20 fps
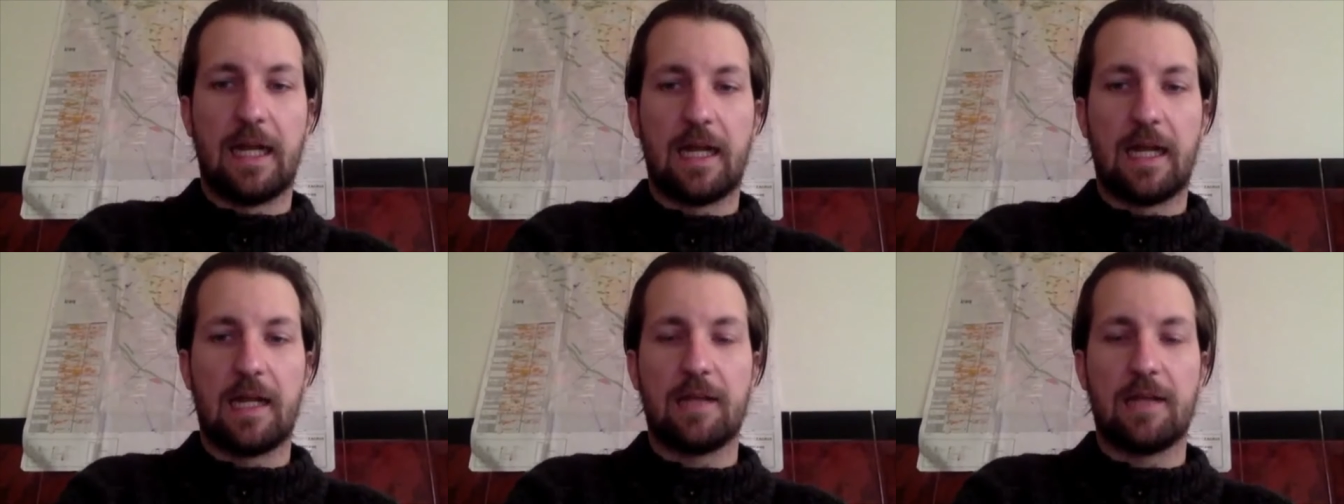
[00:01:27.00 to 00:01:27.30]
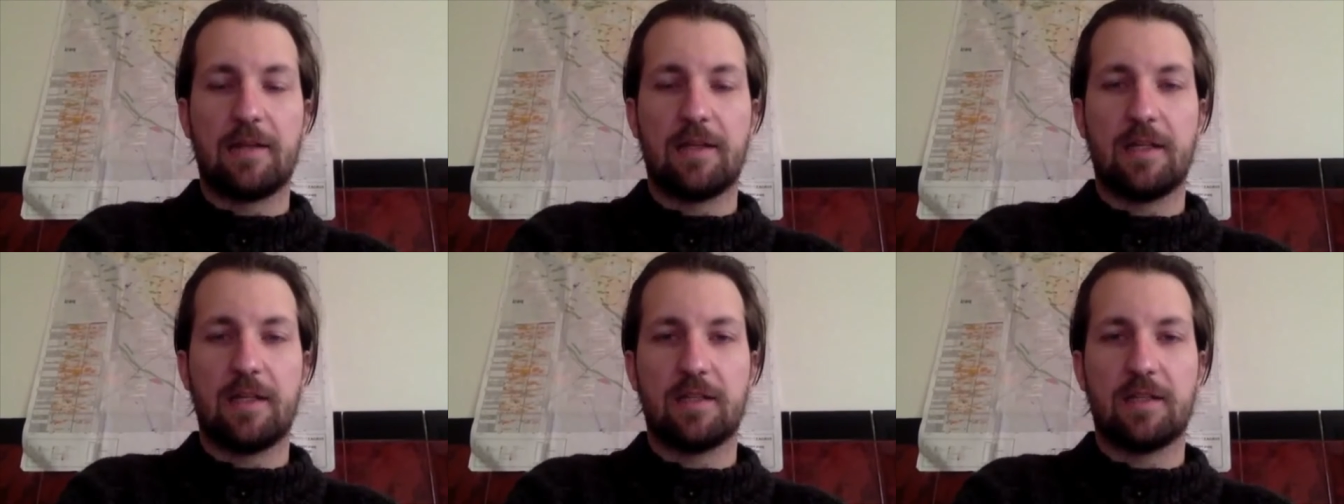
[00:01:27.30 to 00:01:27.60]

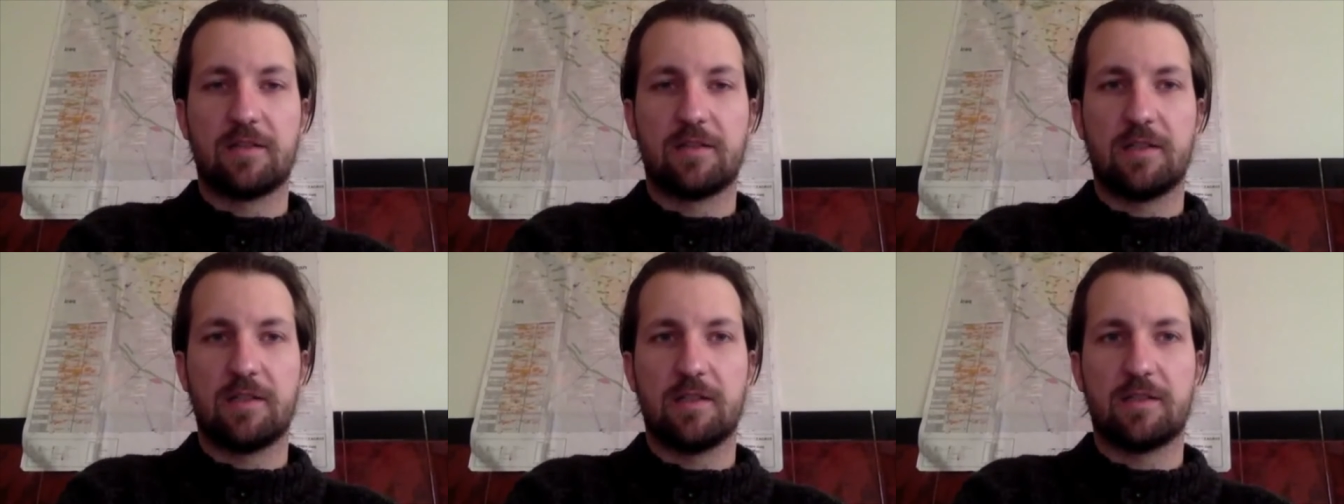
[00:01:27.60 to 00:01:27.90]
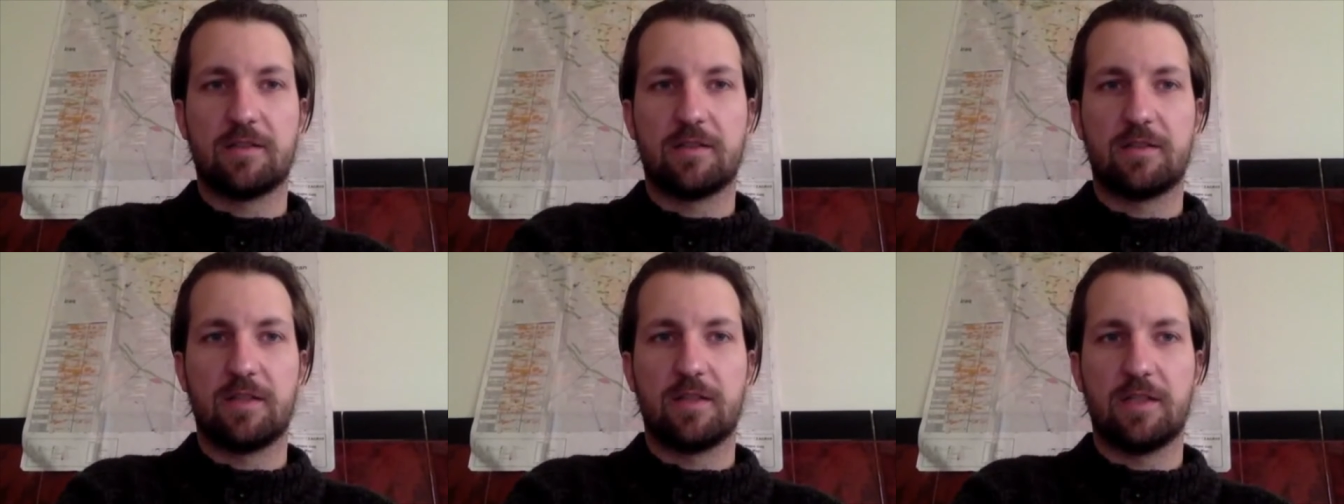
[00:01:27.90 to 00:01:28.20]
and his
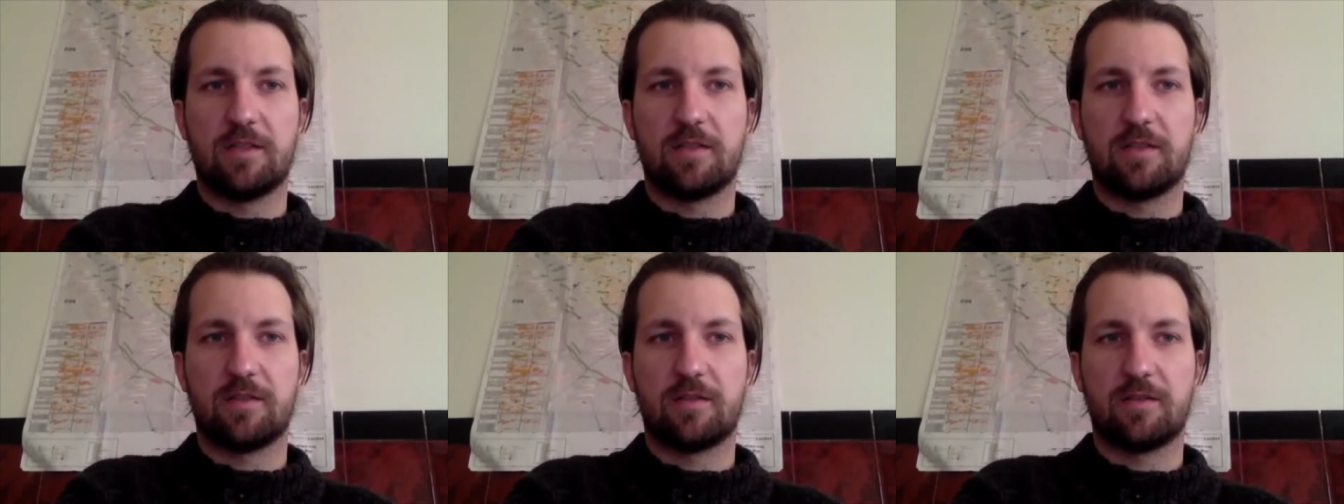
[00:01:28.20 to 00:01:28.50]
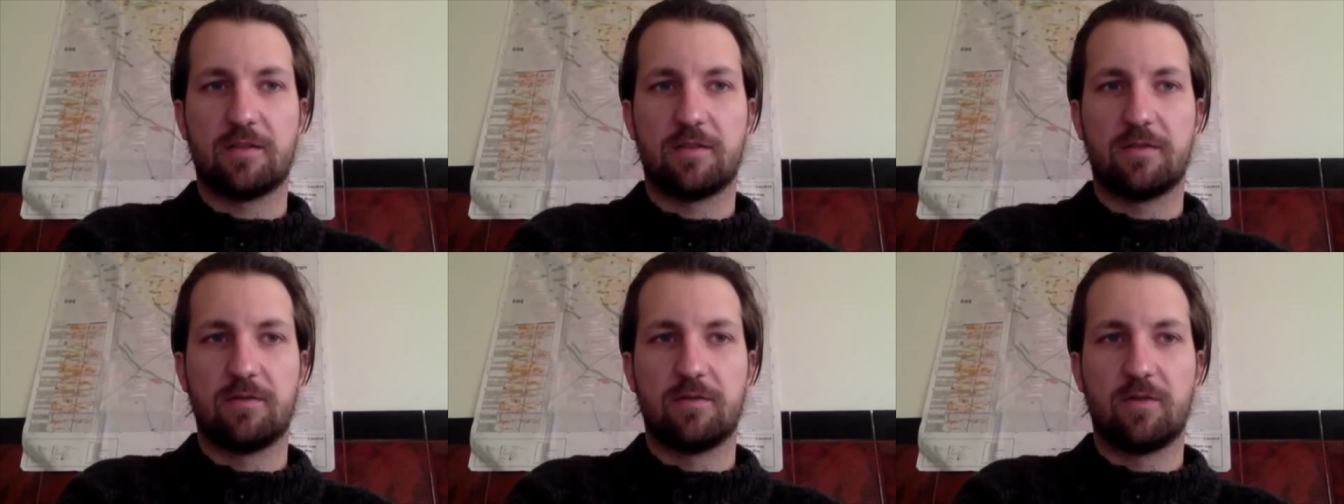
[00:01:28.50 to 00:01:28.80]
his
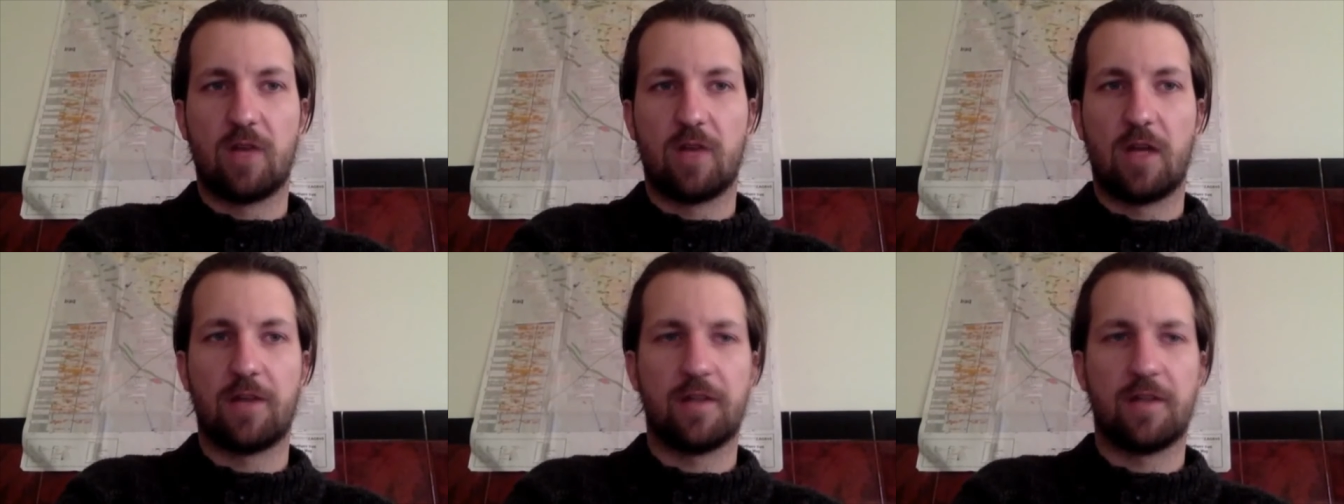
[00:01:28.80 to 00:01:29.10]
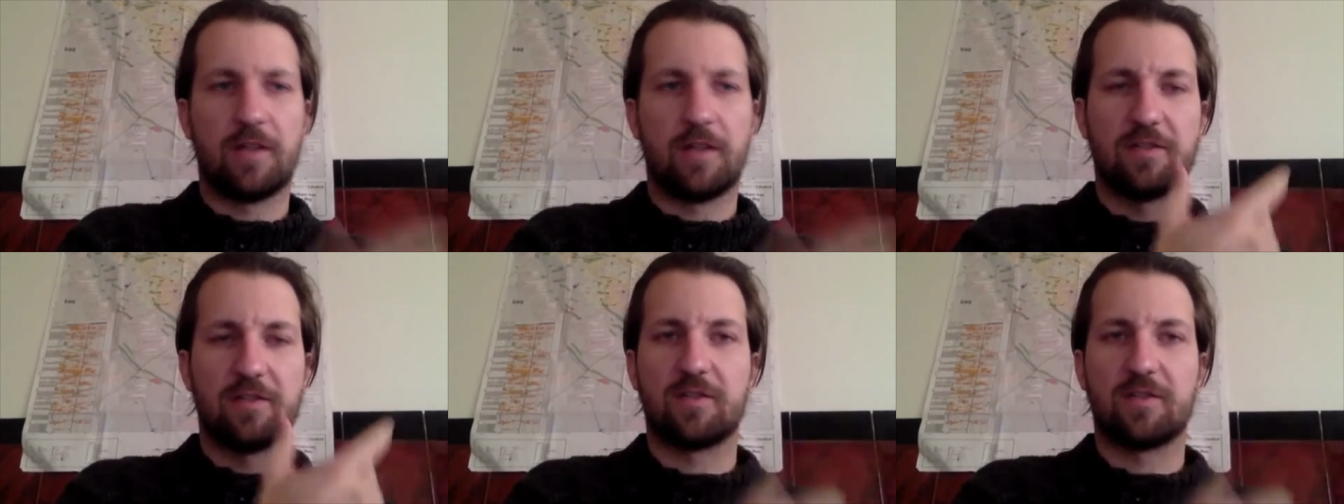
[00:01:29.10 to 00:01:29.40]
his
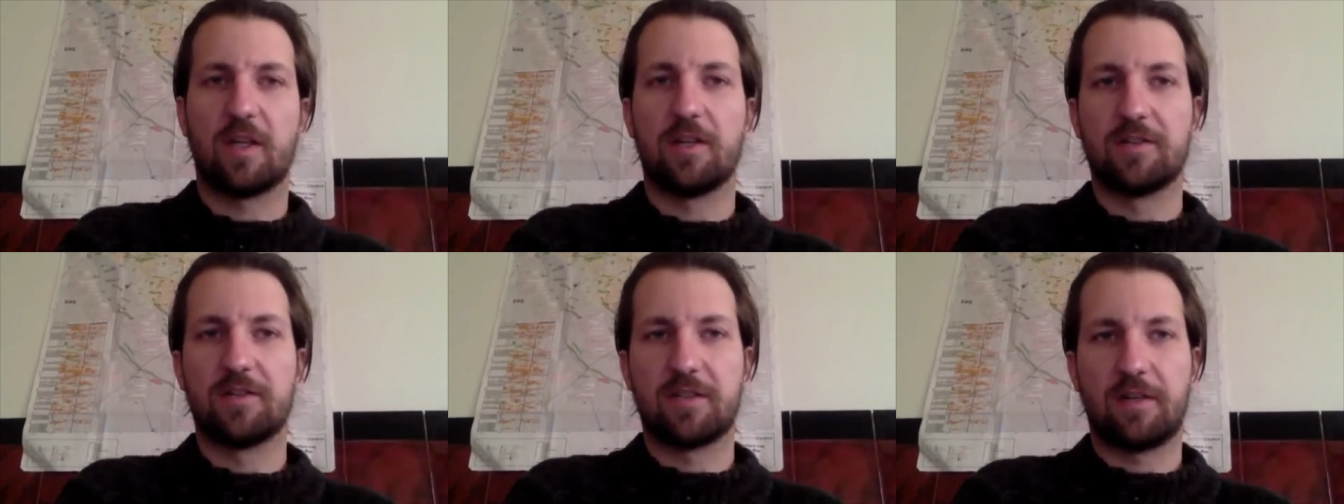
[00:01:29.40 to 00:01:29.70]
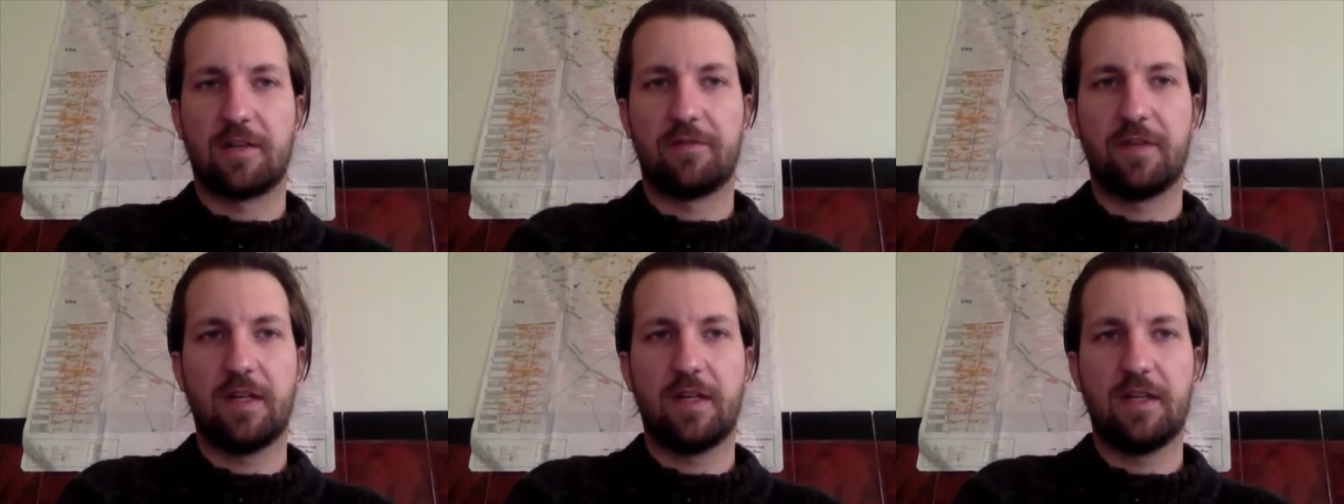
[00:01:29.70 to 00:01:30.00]
daughter and sons
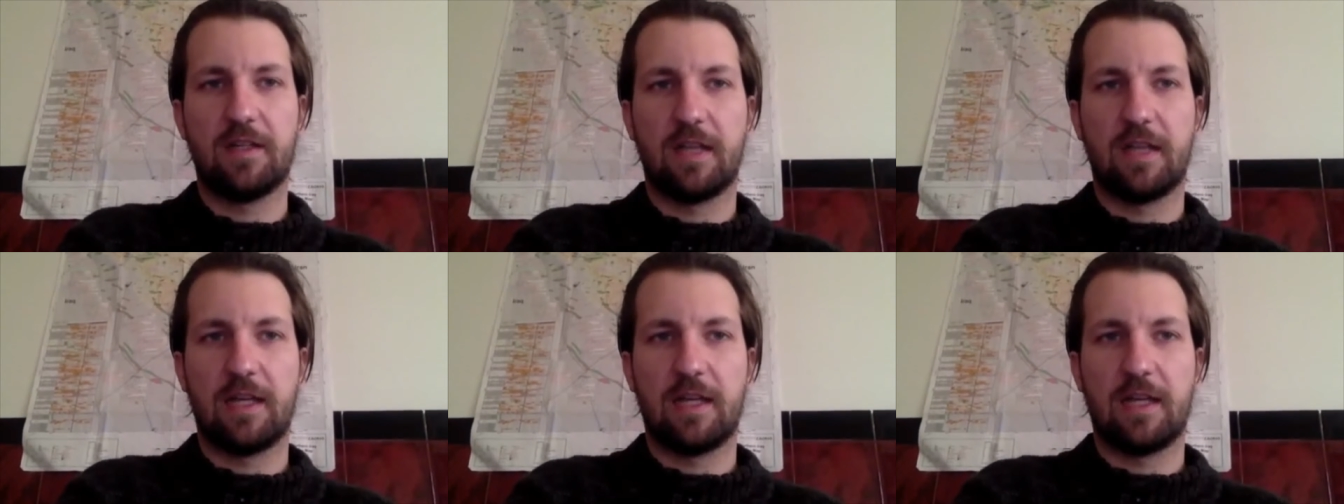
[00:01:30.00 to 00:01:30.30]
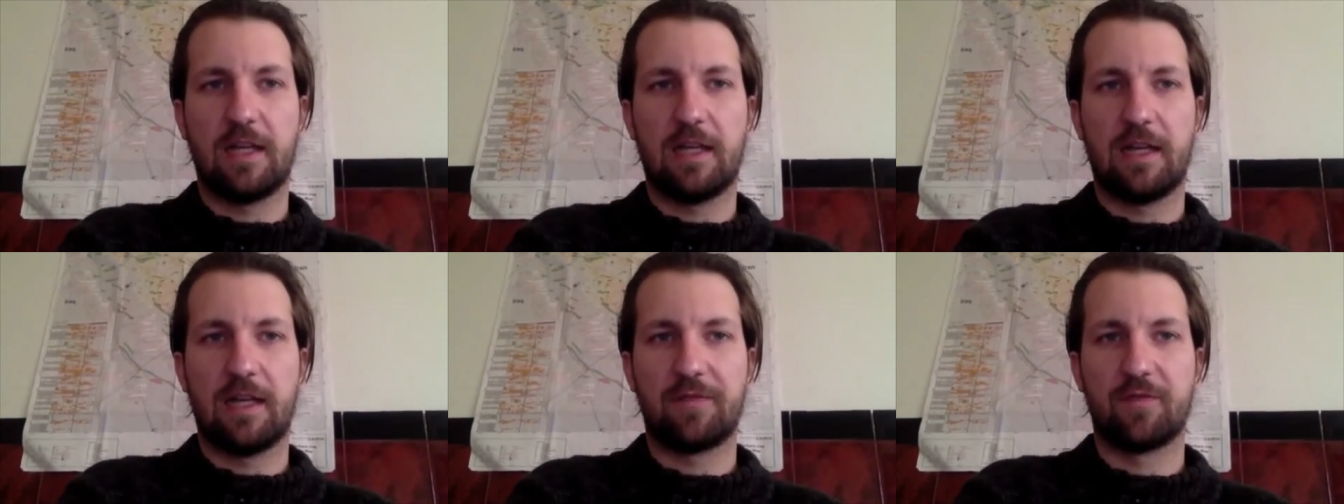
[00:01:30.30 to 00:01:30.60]
i think they
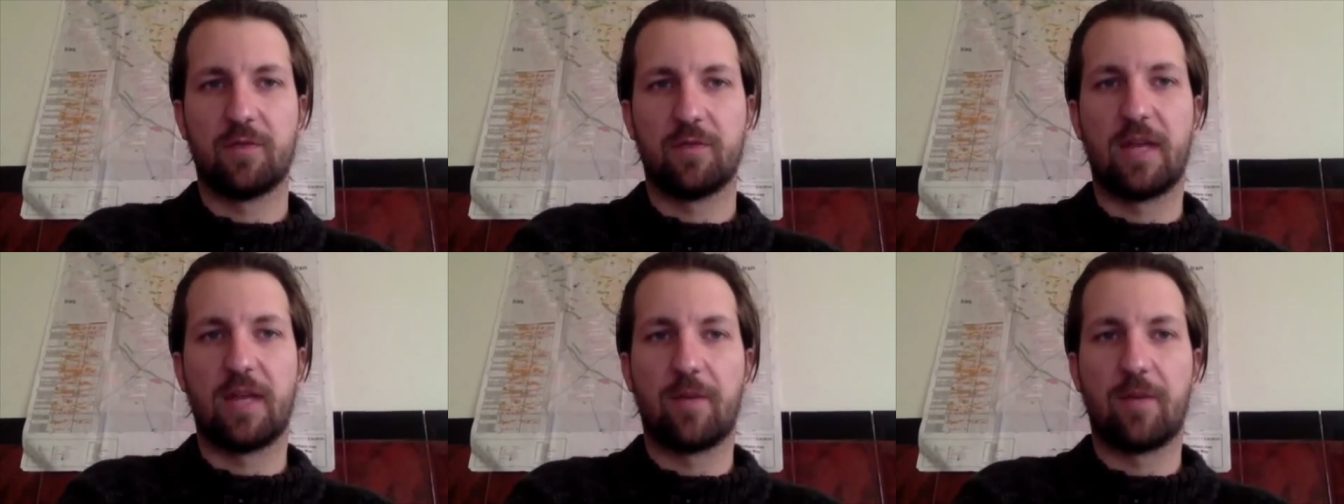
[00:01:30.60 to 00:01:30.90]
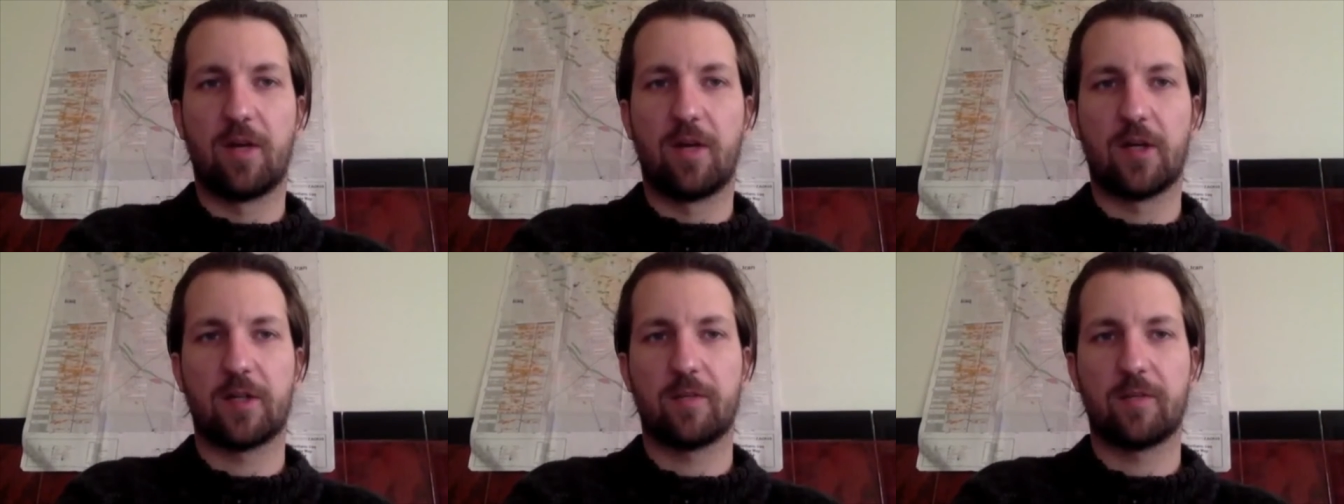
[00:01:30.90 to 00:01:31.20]
left to
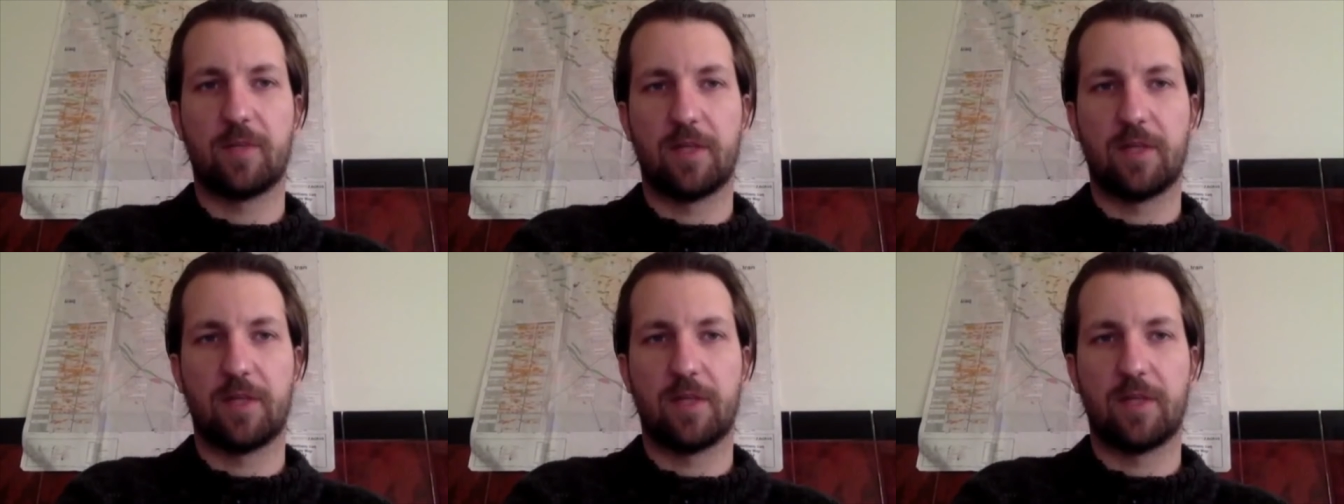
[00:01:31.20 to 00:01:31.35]
denmark